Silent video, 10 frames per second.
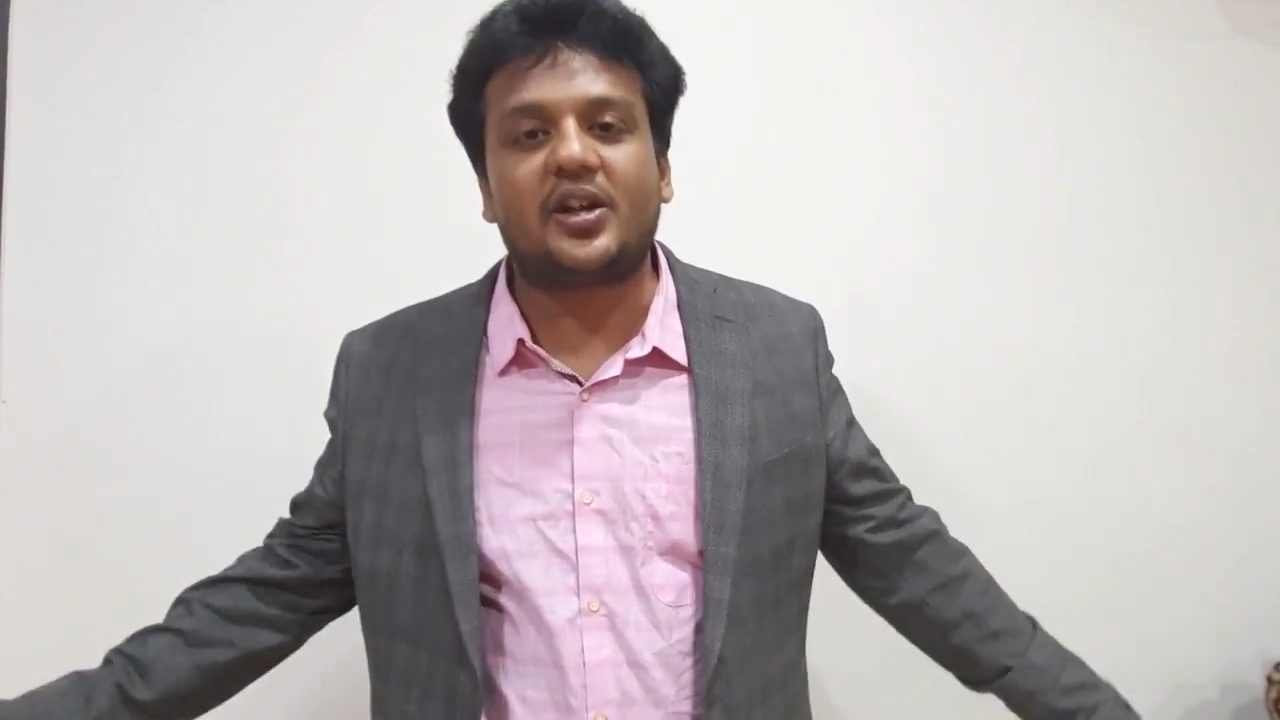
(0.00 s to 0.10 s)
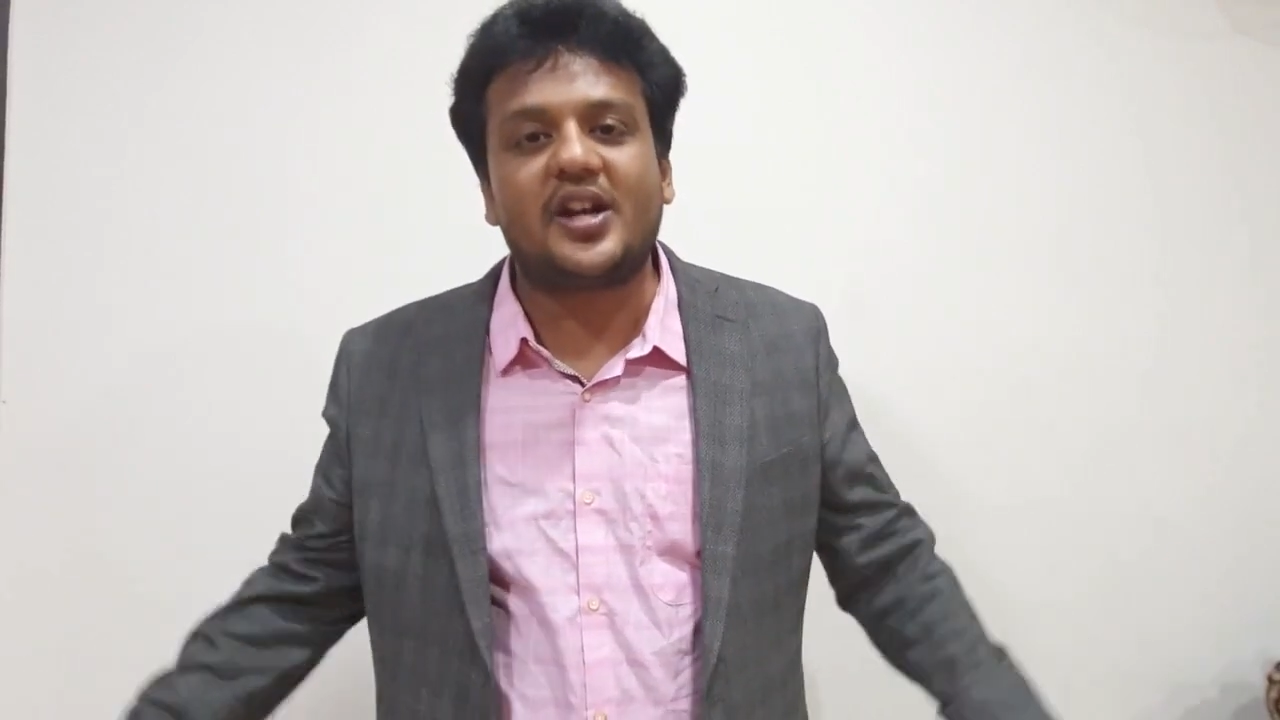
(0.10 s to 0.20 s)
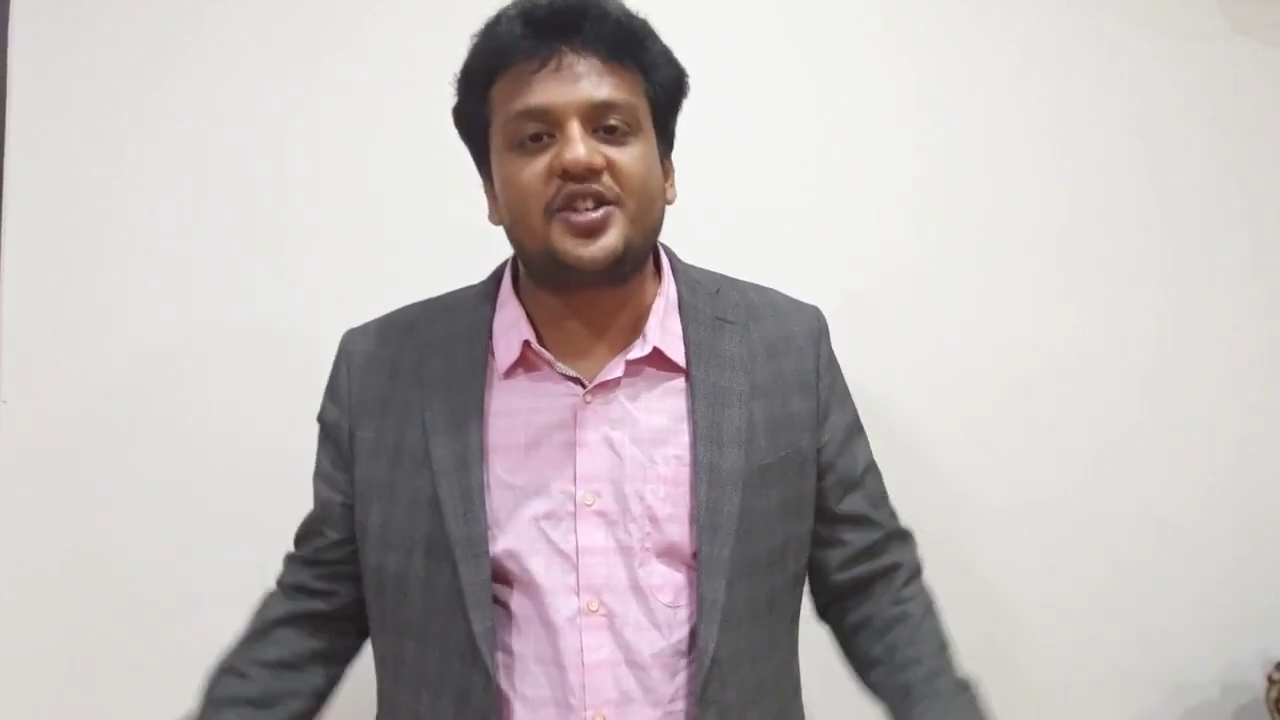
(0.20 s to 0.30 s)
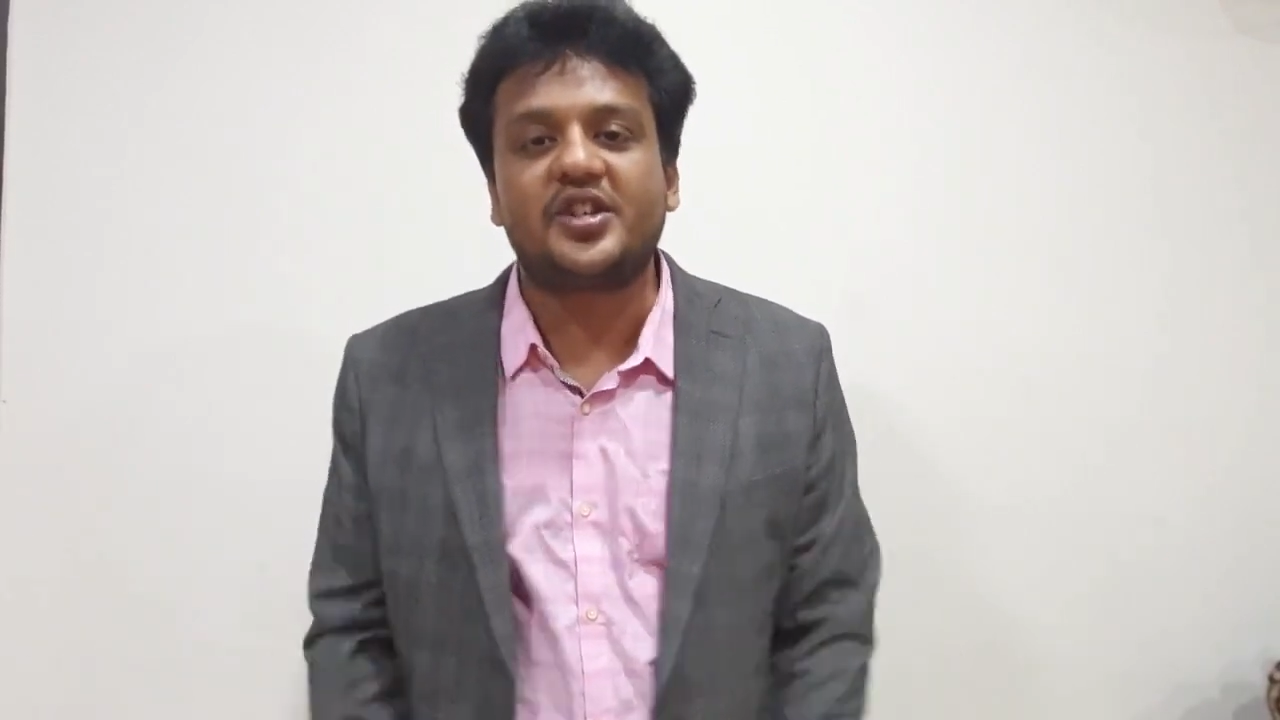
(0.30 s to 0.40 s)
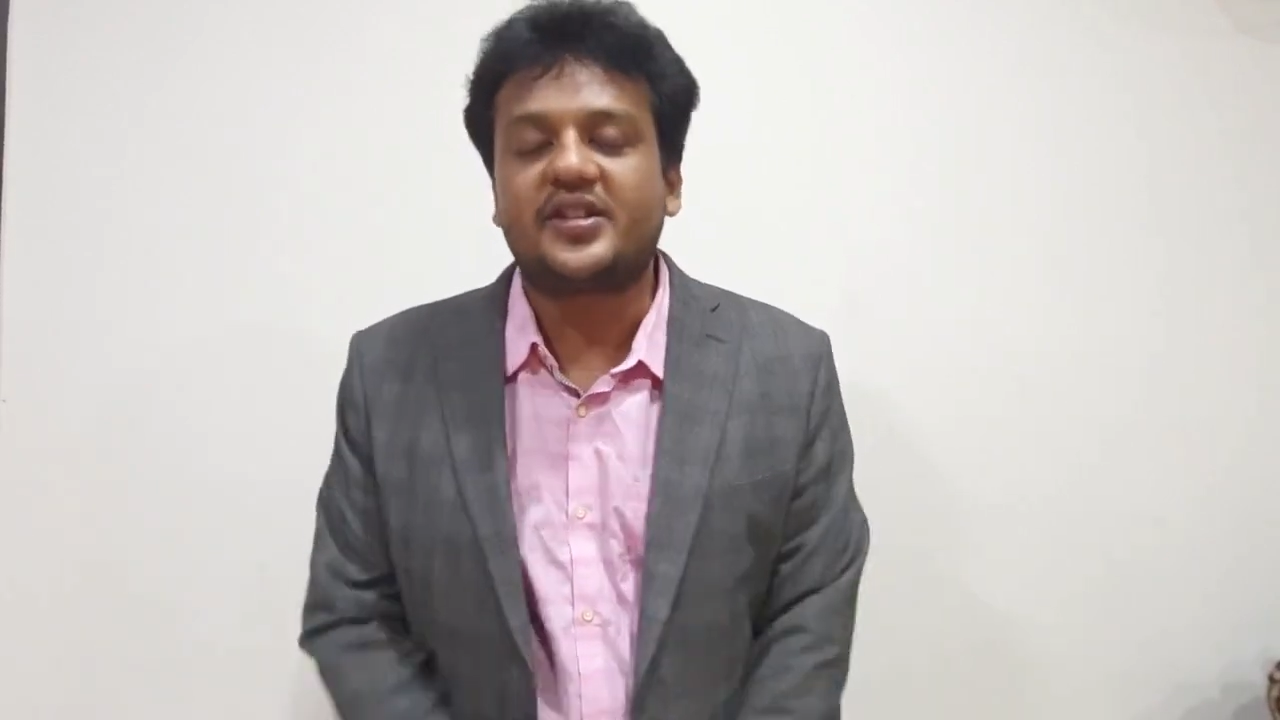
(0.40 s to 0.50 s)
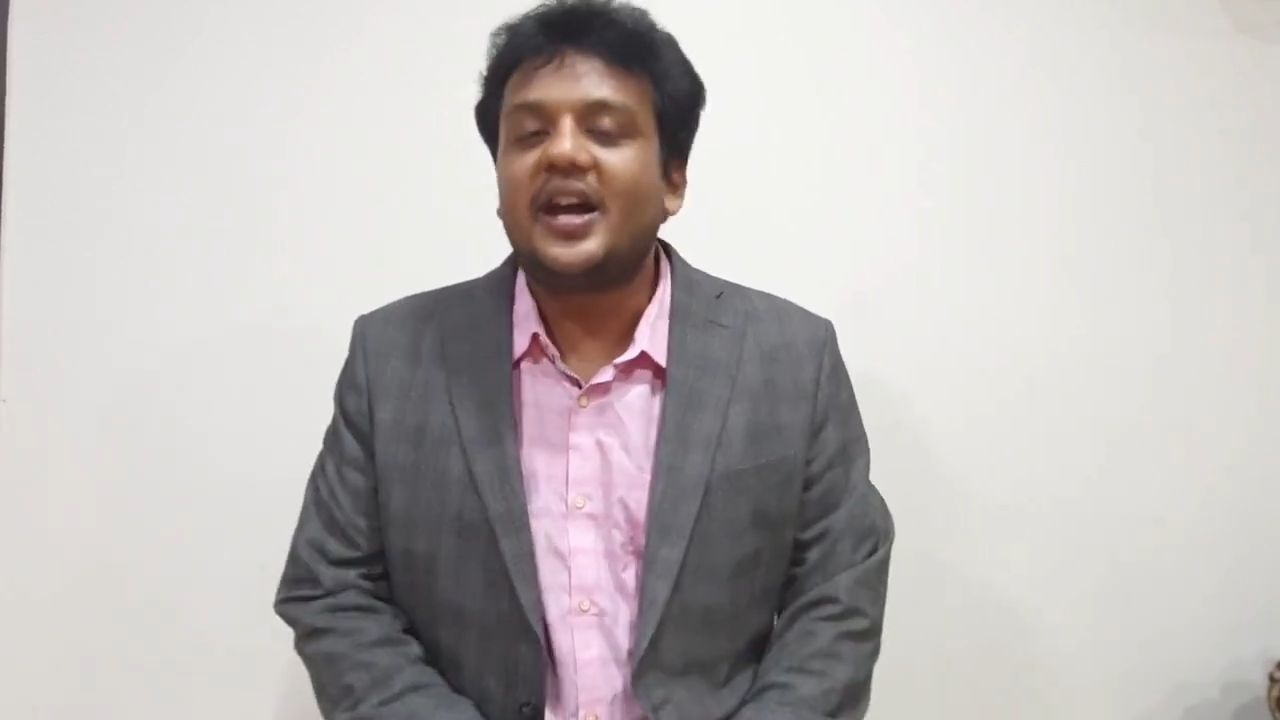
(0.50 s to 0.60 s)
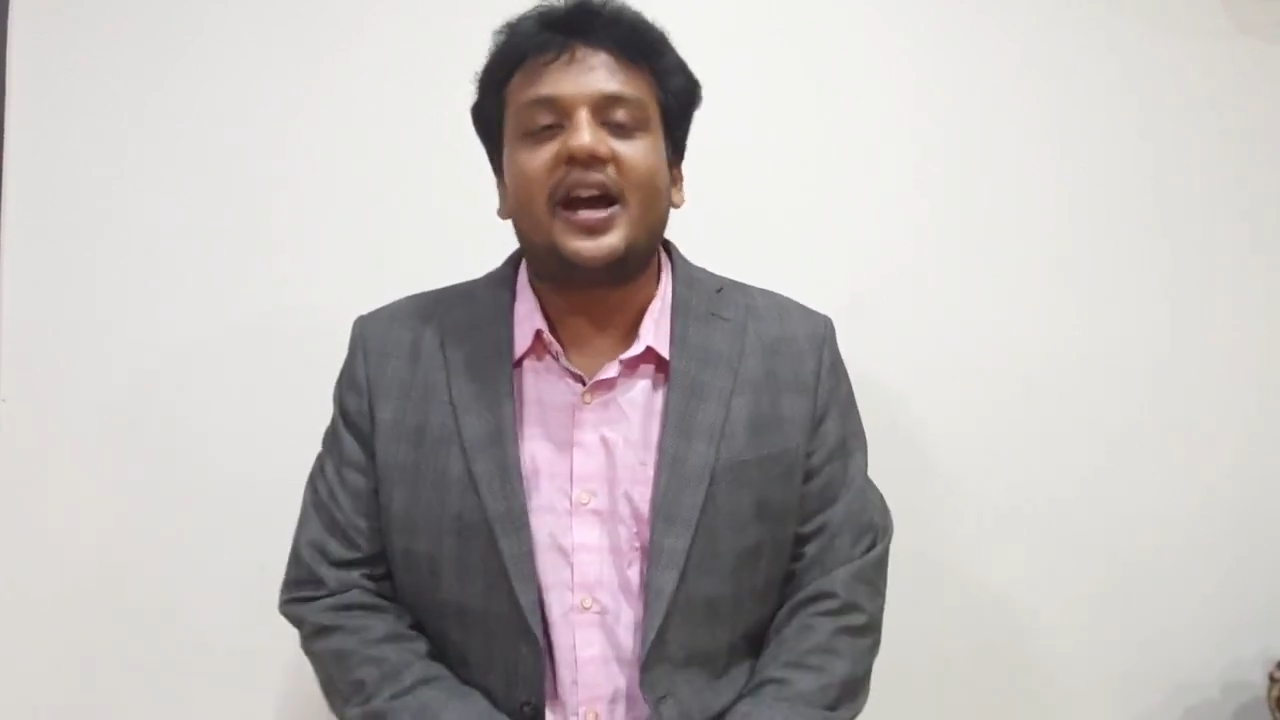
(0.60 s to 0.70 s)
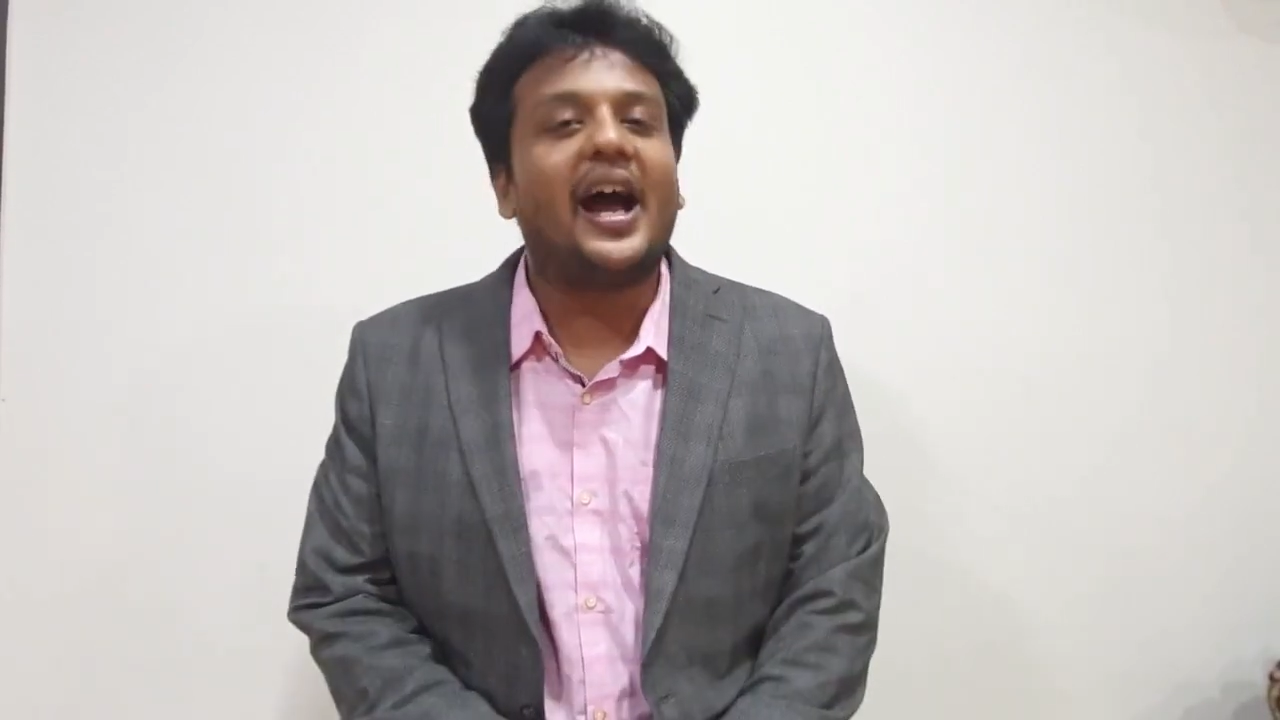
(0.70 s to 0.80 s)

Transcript: crunches,